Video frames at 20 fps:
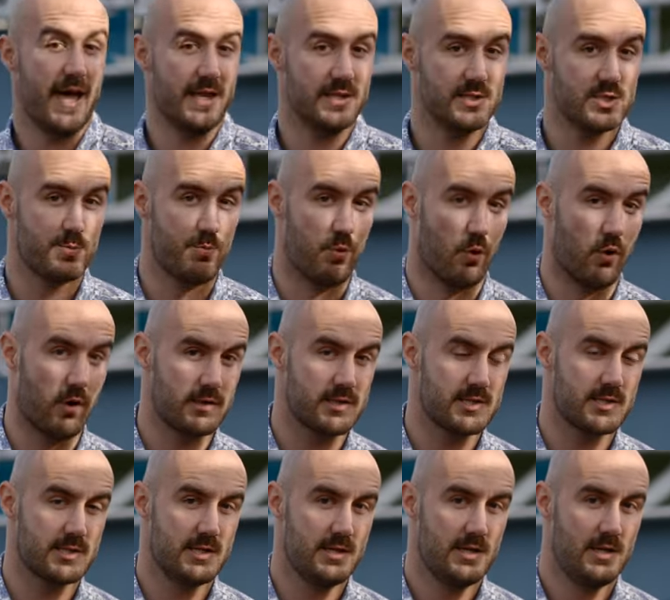and
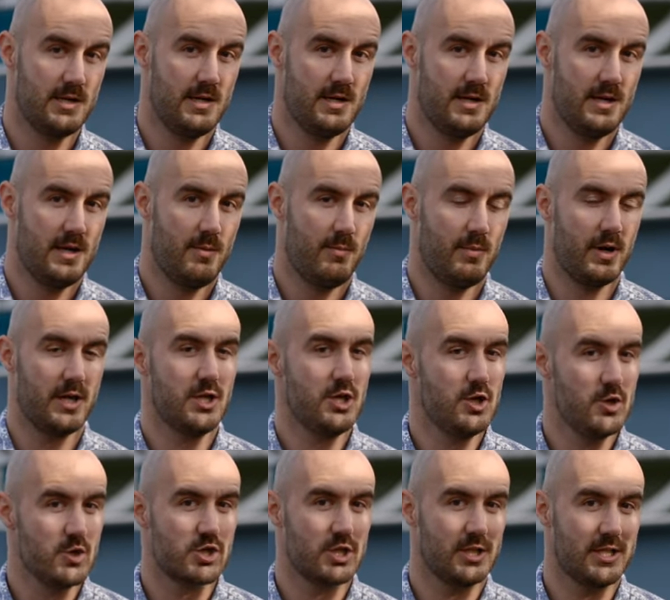sports. But
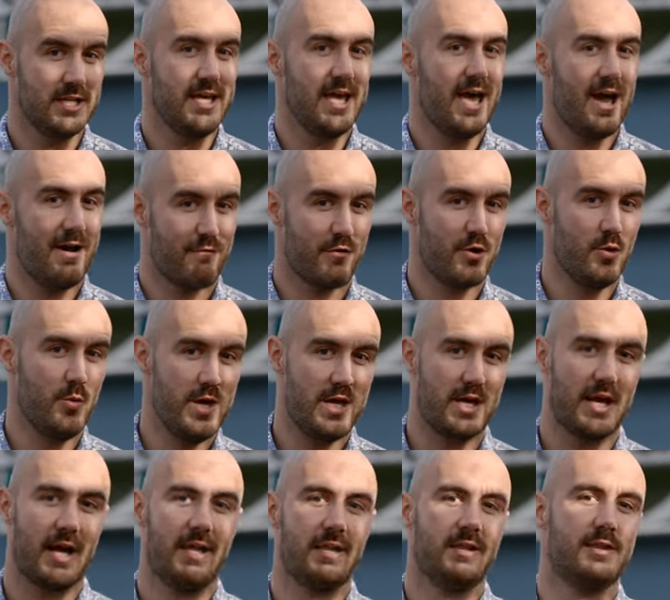usually every
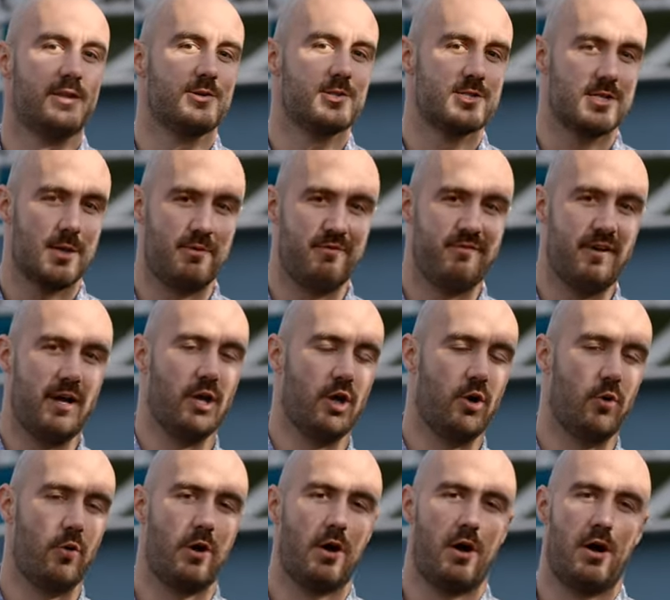weekend, there's some event
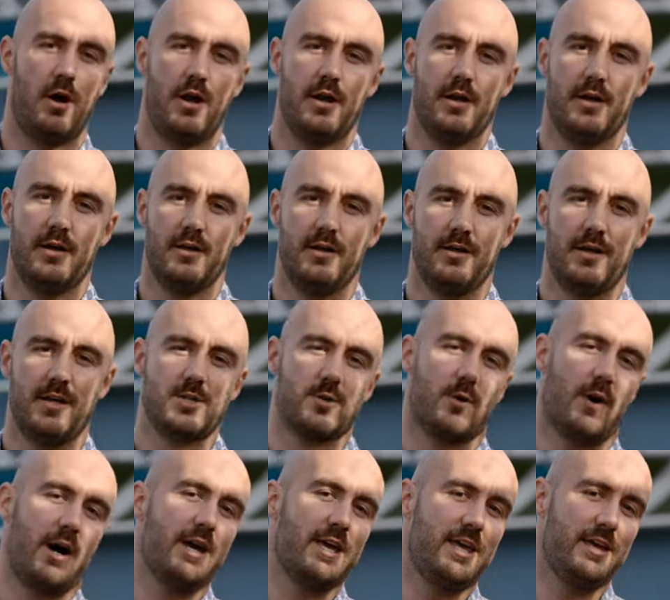going on. So
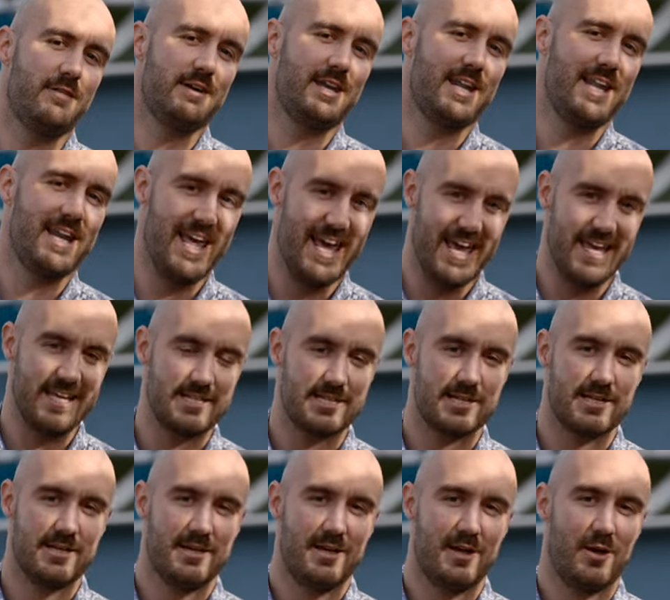I give it an eight,
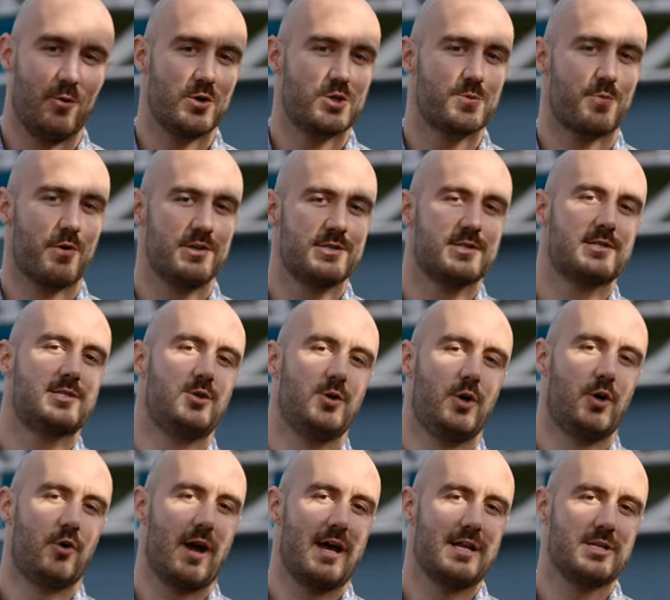which brings us to a
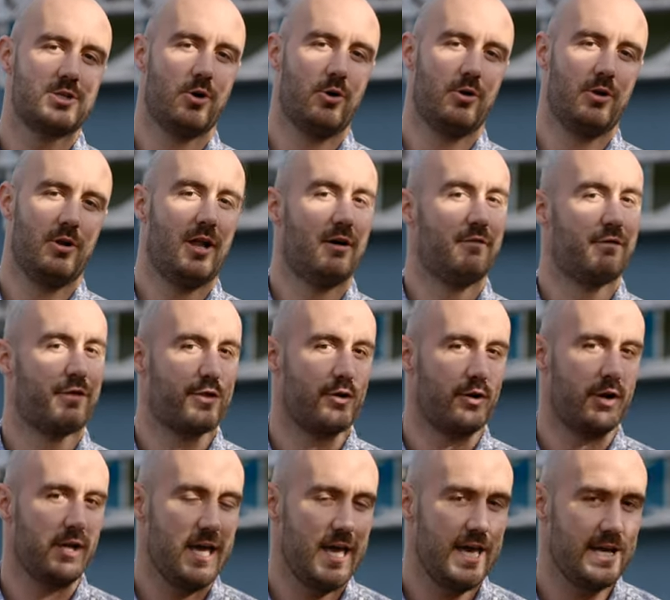grand total of
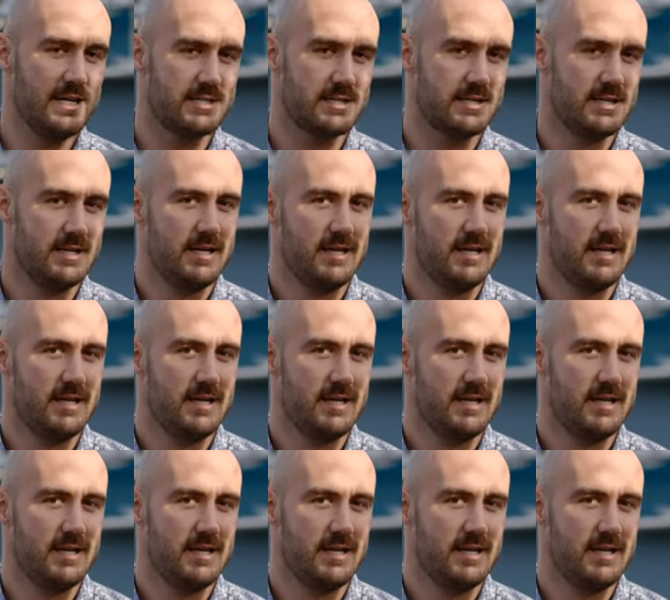thirty-eight,